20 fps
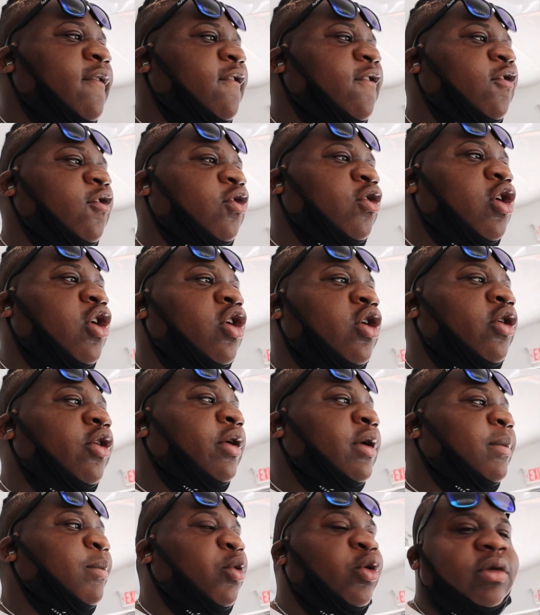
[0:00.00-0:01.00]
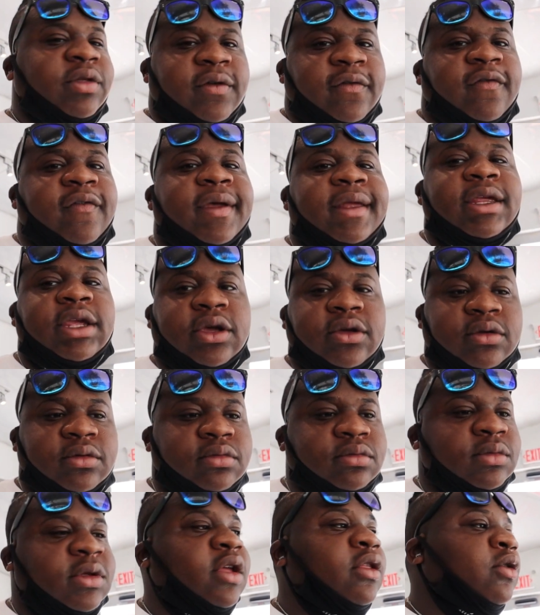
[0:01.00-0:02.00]
Ferrari Portofino,
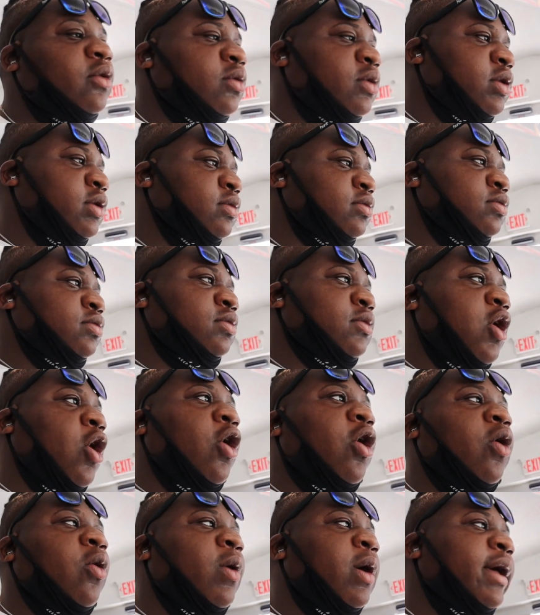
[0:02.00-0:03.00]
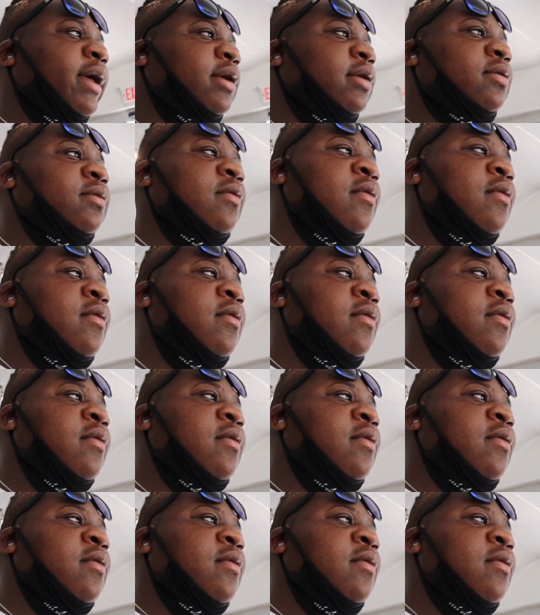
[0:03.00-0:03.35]
another one, all white.